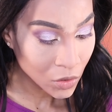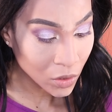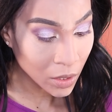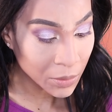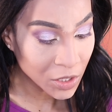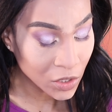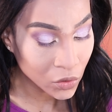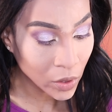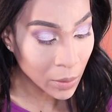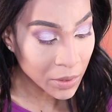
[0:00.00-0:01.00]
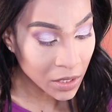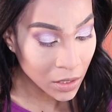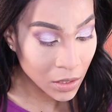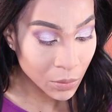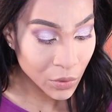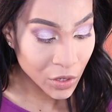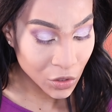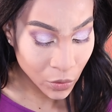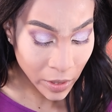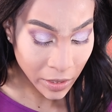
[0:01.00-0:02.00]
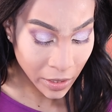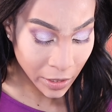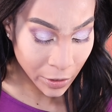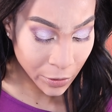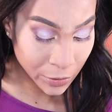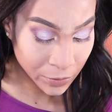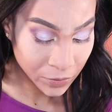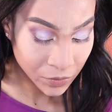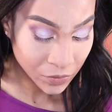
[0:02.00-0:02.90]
So let me just grab another brush right here.